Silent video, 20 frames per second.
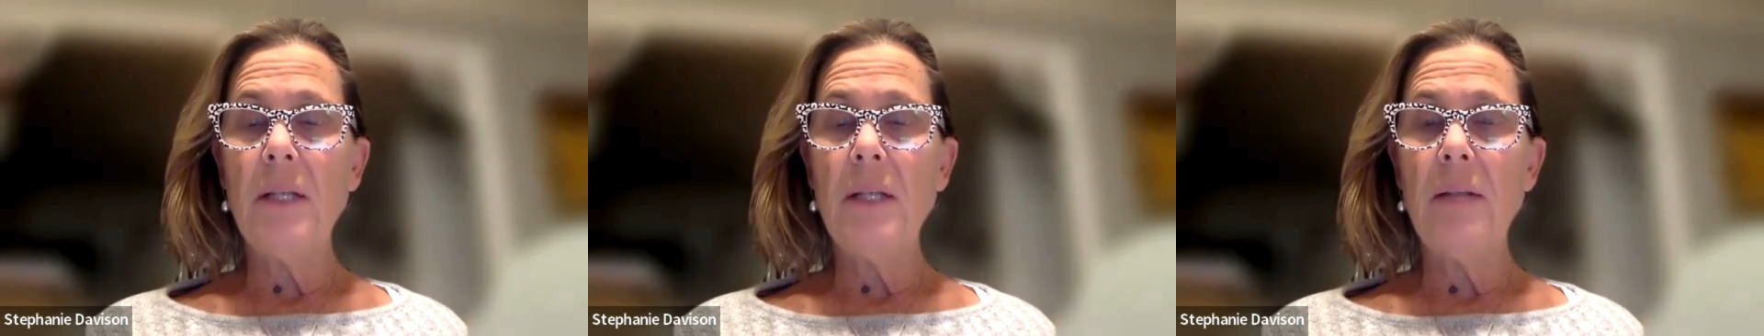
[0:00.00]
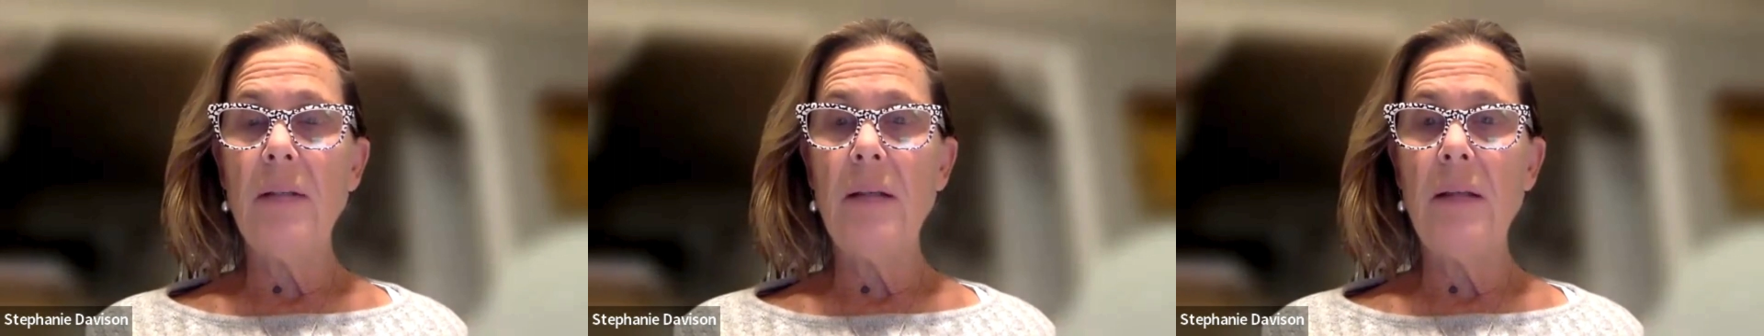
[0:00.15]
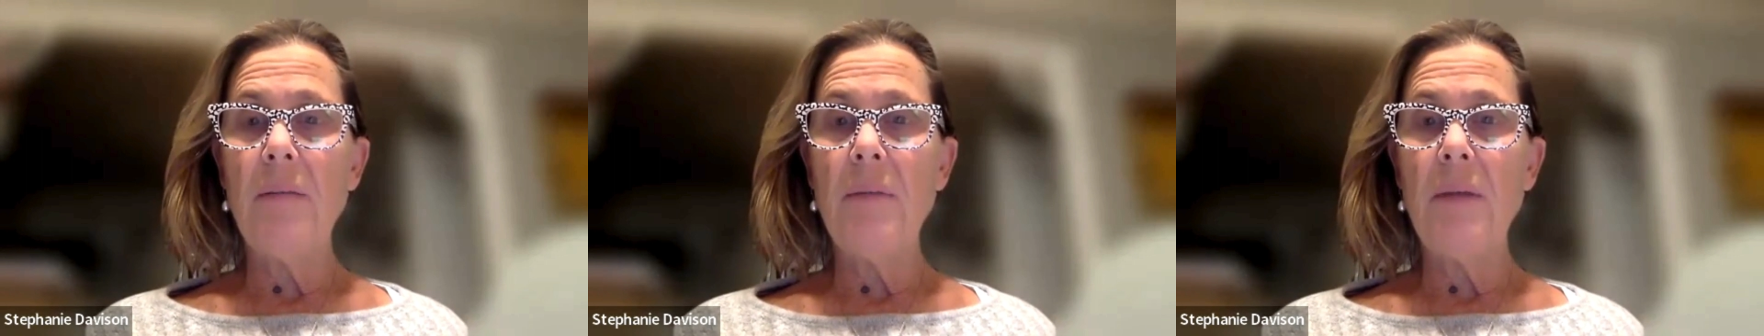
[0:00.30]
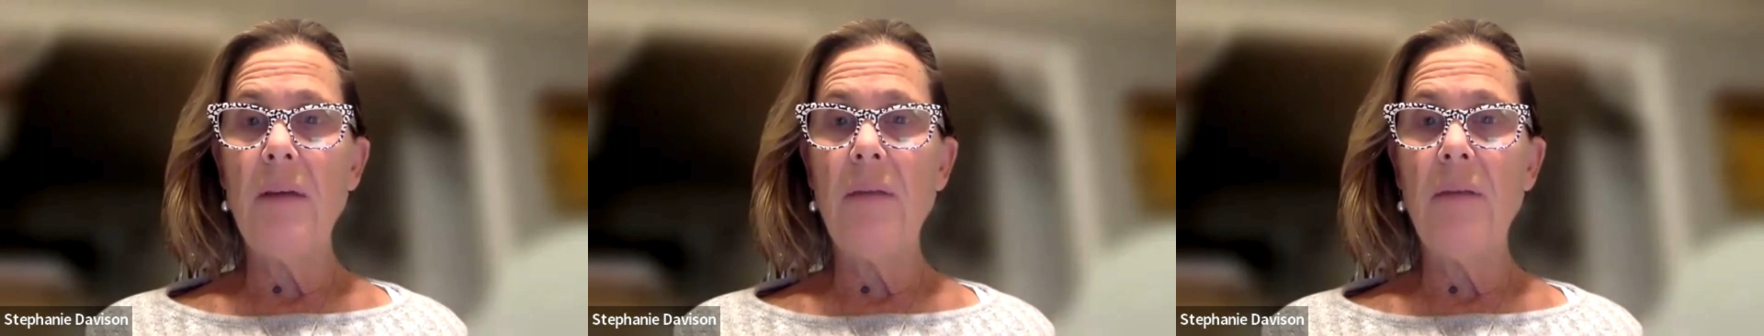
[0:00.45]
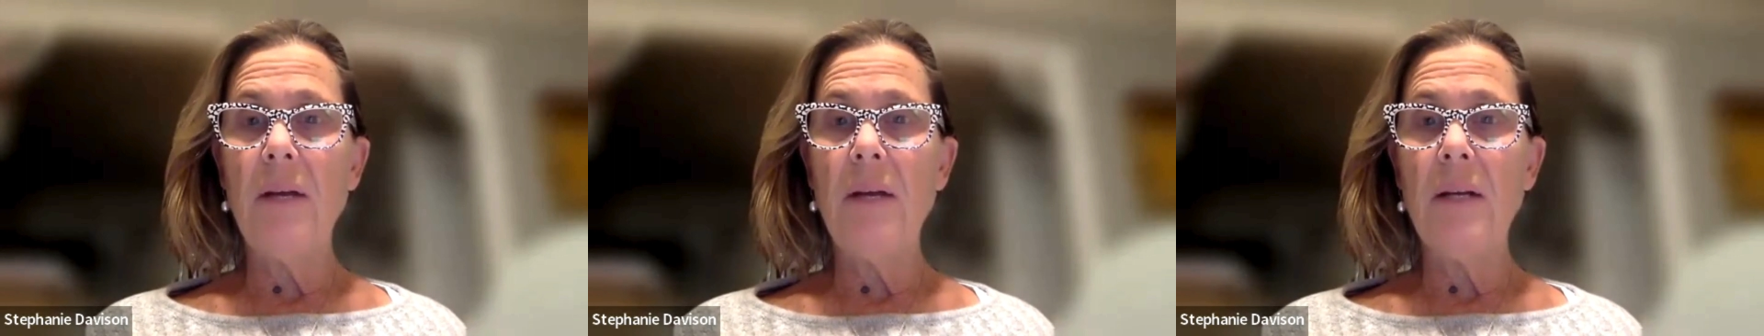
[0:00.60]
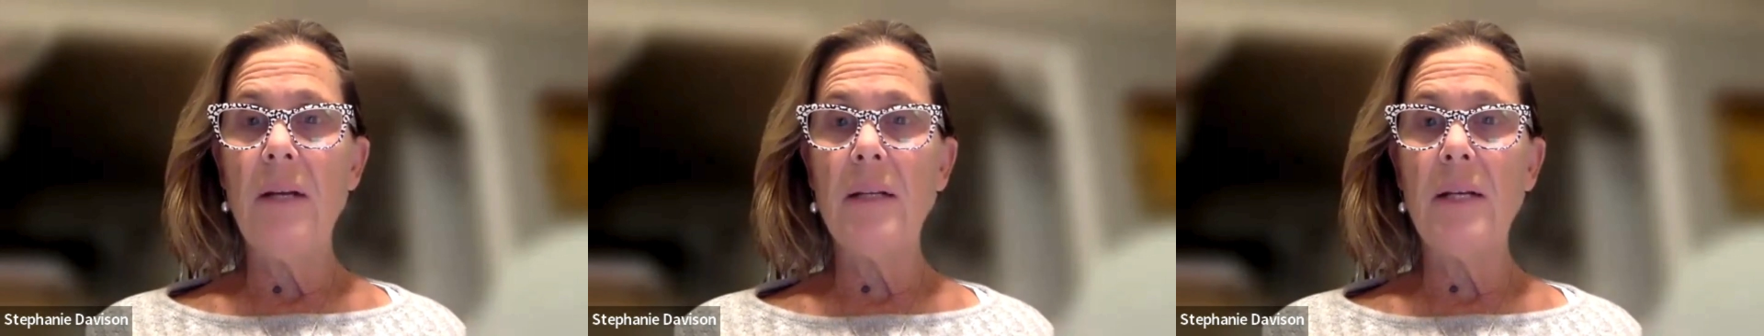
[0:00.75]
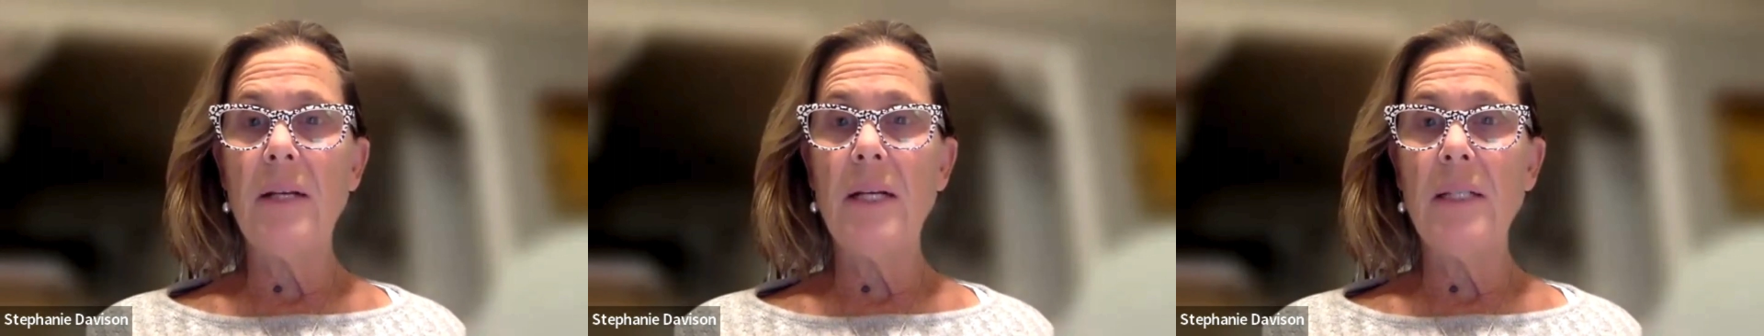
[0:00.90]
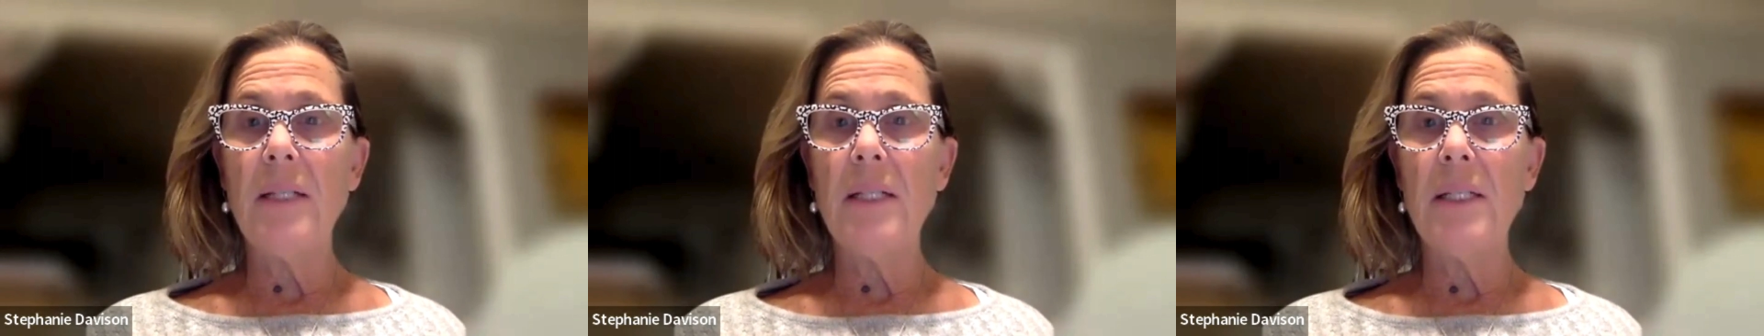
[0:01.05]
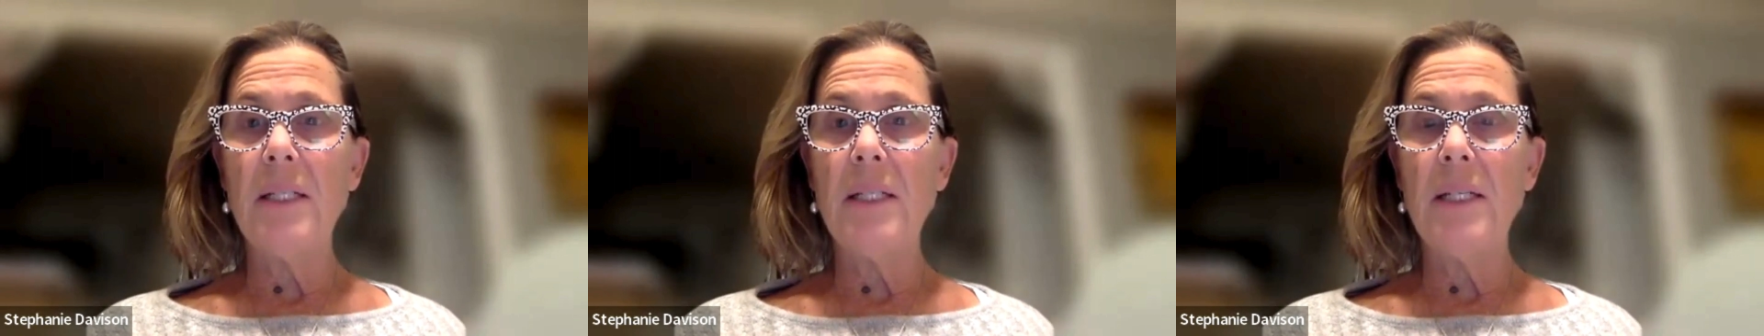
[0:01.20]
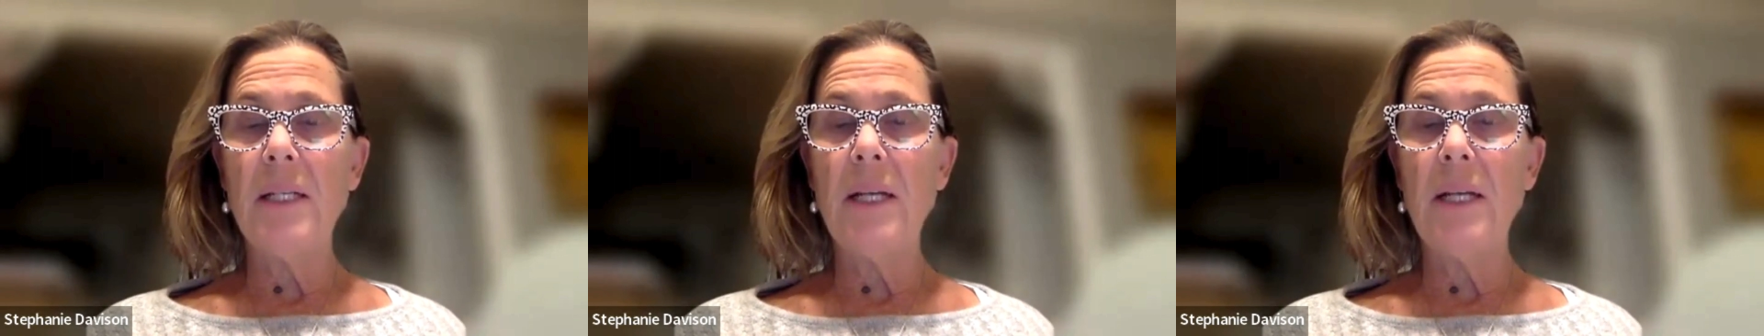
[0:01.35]
and they may have had
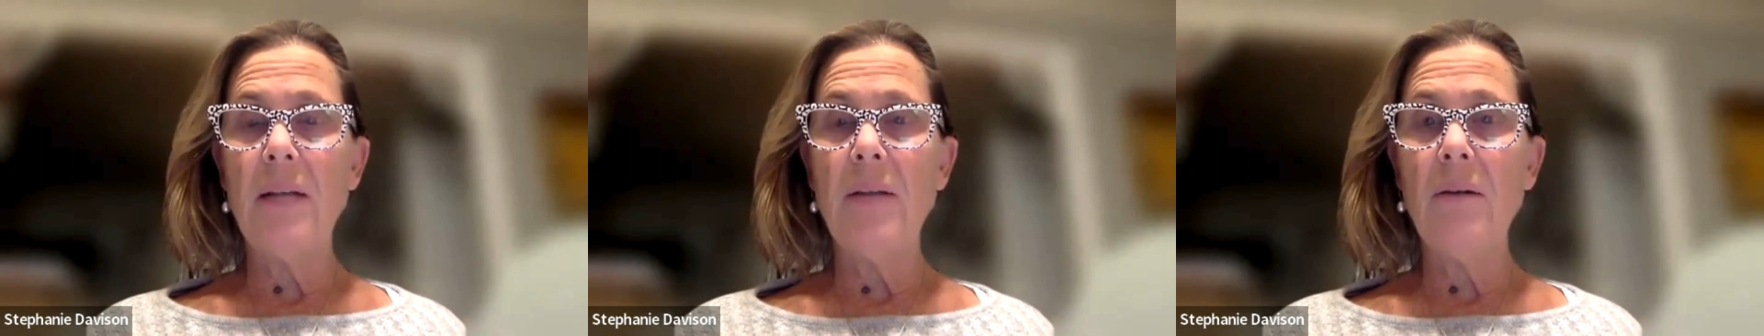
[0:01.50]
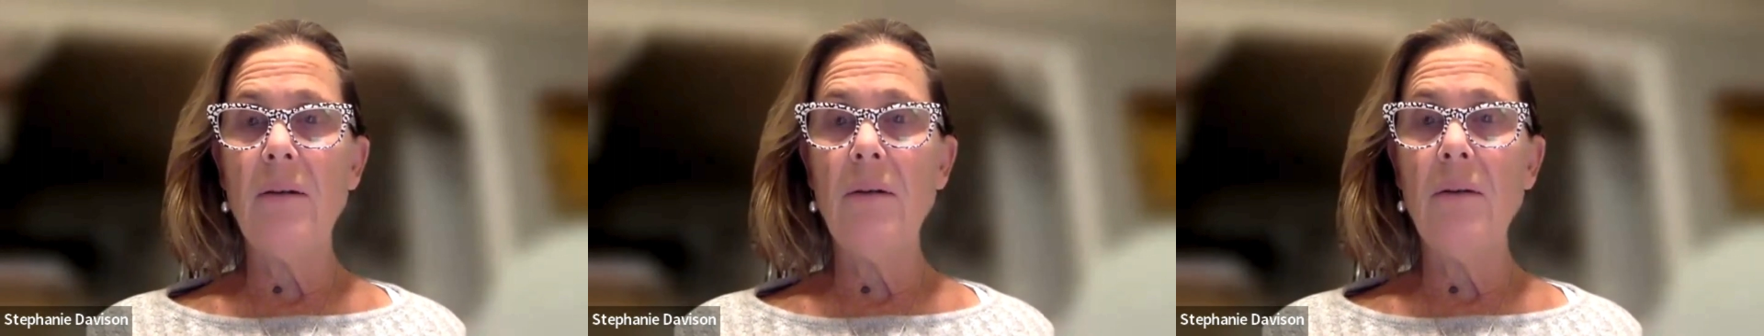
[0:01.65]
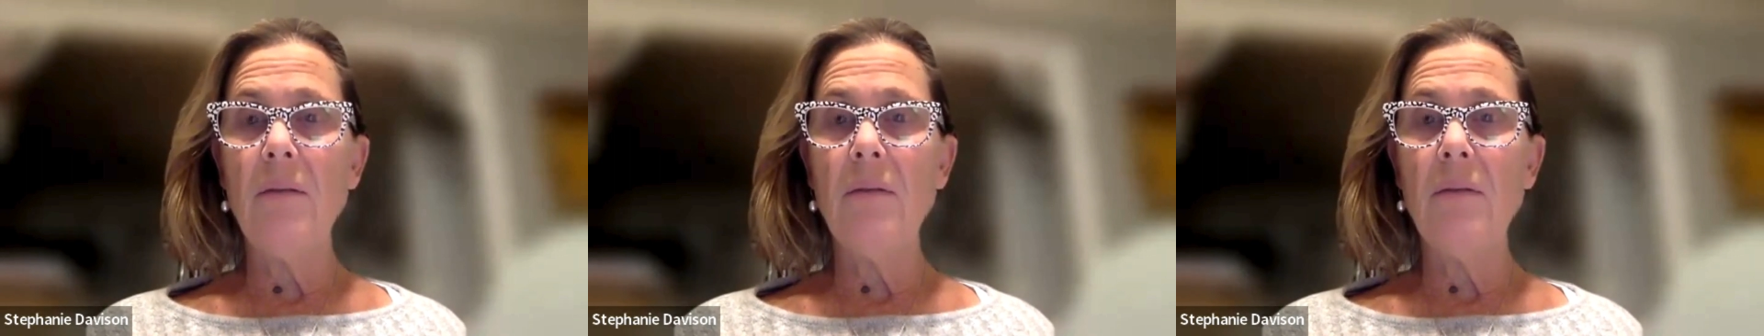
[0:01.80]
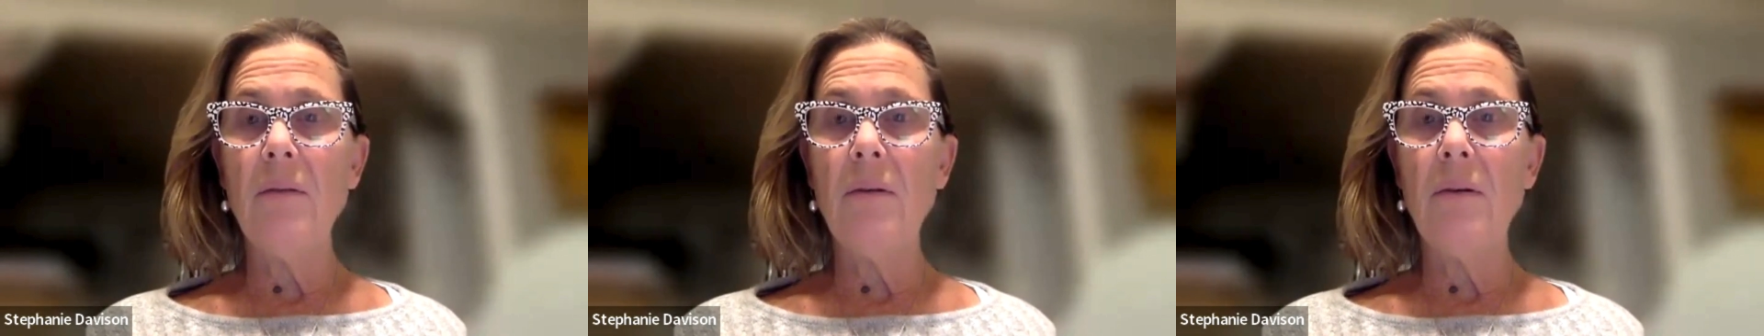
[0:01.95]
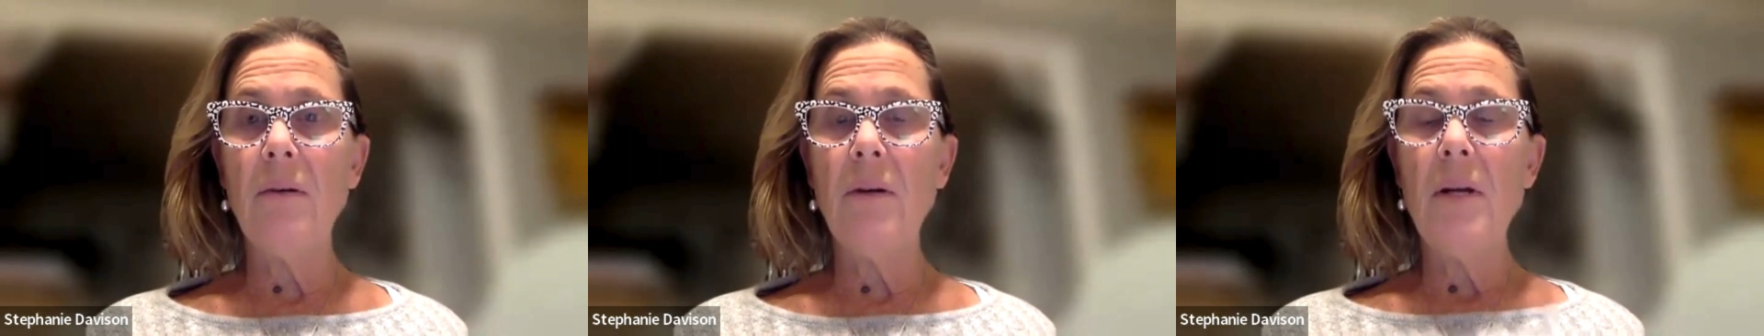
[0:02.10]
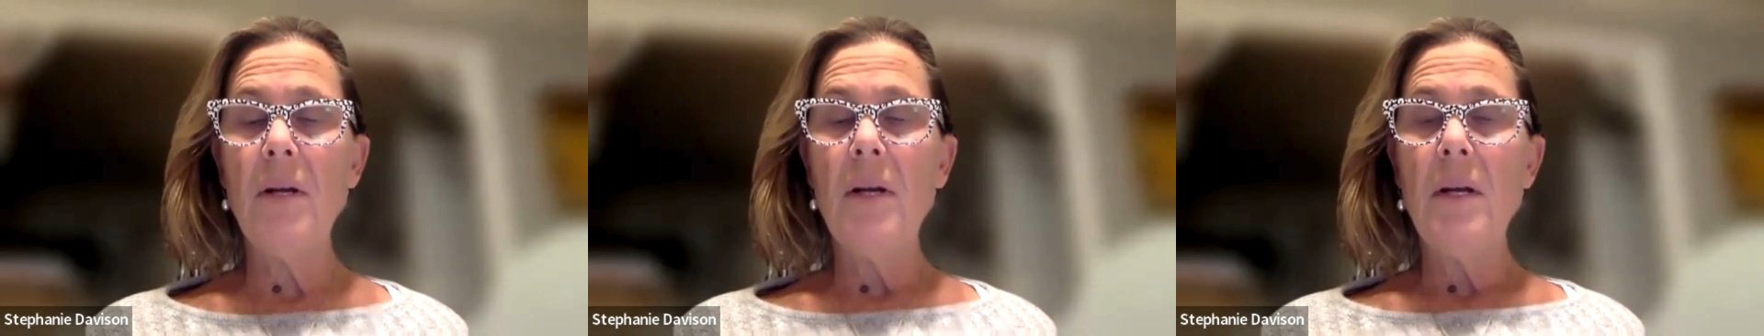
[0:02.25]
classes together over